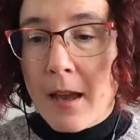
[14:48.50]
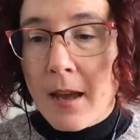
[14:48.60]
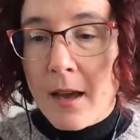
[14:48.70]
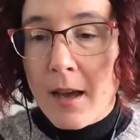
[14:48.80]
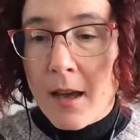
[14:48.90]

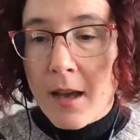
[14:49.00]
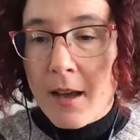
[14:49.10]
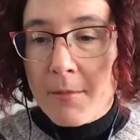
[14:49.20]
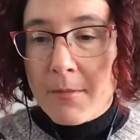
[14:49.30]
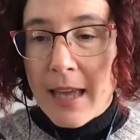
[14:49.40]

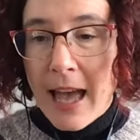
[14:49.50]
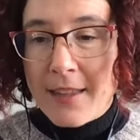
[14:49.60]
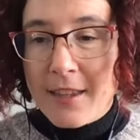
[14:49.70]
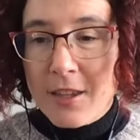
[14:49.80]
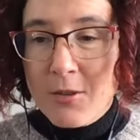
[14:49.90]
Um,
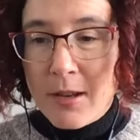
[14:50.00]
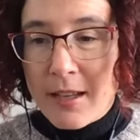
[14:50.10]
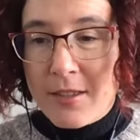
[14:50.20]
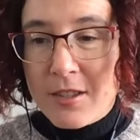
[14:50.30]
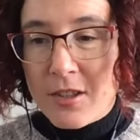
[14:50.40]
Kathy, you
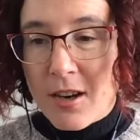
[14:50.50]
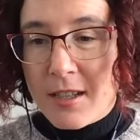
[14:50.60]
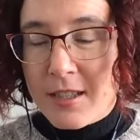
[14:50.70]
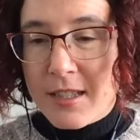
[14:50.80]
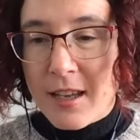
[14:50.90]
like the
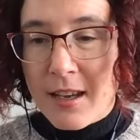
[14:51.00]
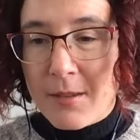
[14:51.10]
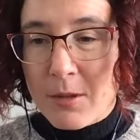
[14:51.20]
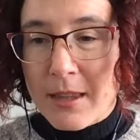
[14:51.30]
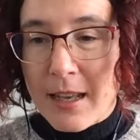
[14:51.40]
dark
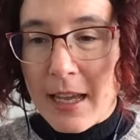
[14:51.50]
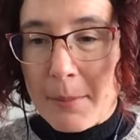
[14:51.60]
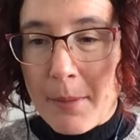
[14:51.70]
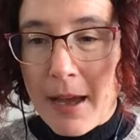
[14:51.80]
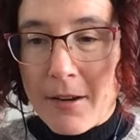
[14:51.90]
design with the
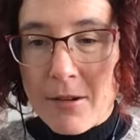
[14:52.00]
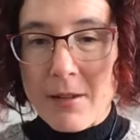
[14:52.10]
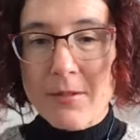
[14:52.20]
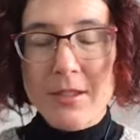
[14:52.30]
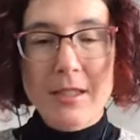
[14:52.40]
light
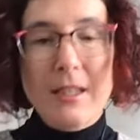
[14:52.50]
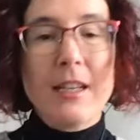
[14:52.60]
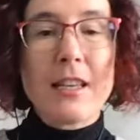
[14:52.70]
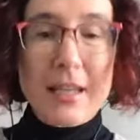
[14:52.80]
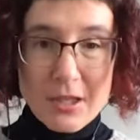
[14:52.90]
background.
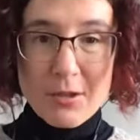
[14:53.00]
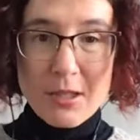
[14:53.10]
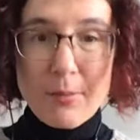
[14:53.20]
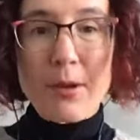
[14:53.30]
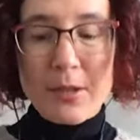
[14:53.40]
Yeah, so
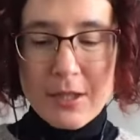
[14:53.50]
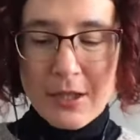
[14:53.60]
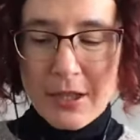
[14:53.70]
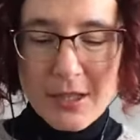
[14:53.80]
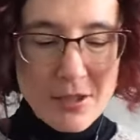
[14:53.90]
similar to
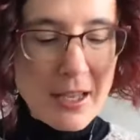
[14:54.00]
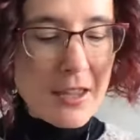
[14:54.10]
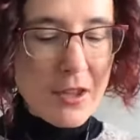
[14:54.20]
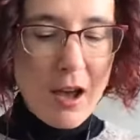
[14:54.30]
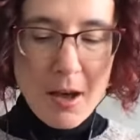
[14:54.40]
this. So
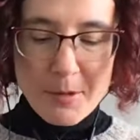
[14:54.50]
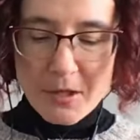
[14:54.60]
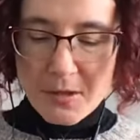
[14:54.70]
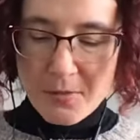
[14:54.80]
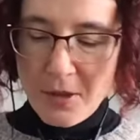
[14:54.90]
yeah, the
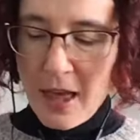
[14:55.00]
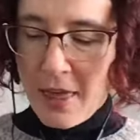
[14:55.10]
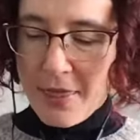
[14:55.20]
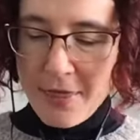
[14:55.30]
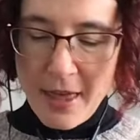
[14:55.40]
options for
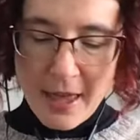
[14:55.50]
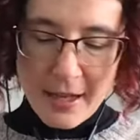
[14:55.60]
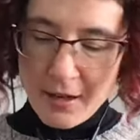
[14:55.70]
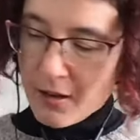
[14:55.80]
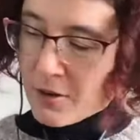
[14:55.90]
that
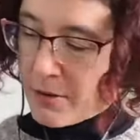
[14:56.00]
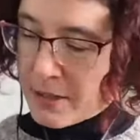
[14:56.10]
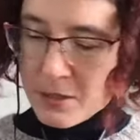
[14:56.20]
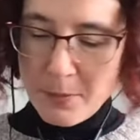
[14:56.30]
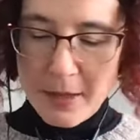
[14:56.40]
then are
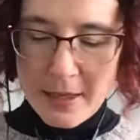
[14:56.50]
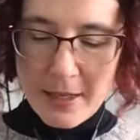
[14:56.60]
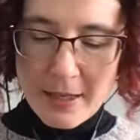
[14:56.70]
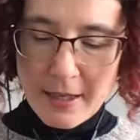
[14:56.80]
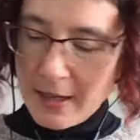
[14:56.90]
going to
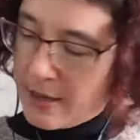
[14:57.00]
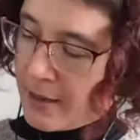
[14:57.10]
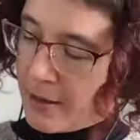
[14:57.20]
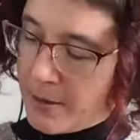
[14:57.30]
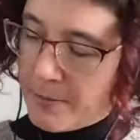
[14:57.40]
be
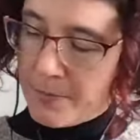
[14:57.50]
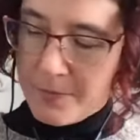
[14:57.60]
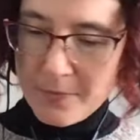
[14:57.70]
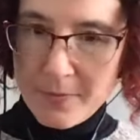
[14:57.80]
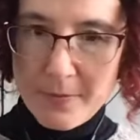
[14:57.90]
um,
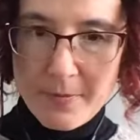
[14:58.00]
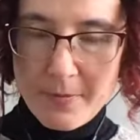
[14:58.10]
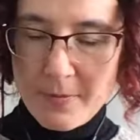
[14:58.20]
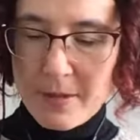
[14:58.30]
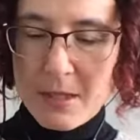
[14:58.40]

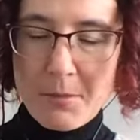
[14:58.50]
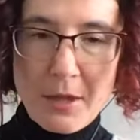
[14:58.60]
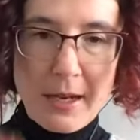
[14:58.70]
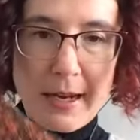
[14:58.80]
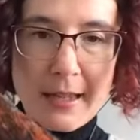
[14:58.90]

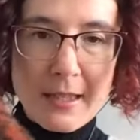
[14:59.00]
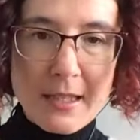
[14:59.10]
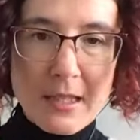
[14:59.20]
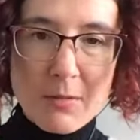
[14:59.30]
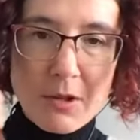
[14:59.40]
something like
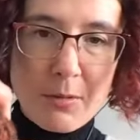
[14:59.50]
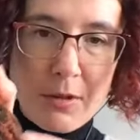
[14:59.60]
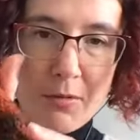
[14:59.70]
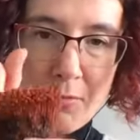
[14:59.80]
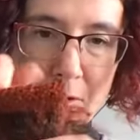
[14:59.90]
this, where you
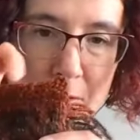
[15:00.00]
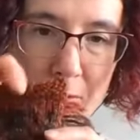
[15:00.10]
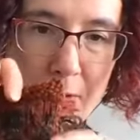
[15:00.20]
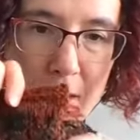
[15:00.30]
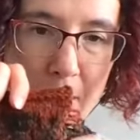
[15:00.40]
had the
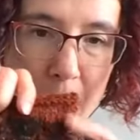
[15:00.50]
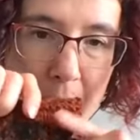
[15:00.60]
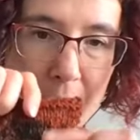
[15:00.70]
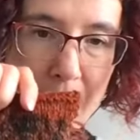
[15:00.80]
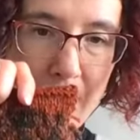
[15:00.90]
roan in the
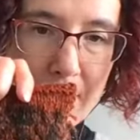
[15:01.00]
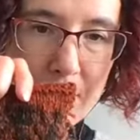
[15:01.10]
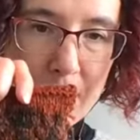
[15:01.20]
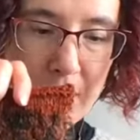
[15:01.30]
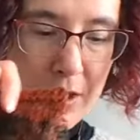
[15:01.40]

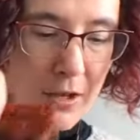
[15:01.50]
background with the